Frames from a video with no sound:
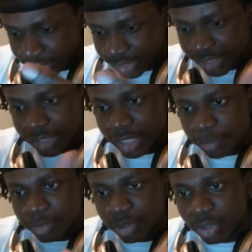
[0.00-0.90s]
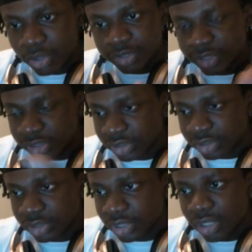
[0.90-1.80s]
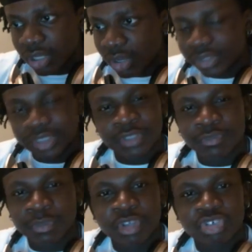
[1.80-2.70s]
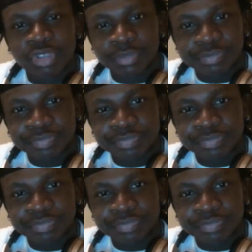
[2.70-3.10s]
can up all this information.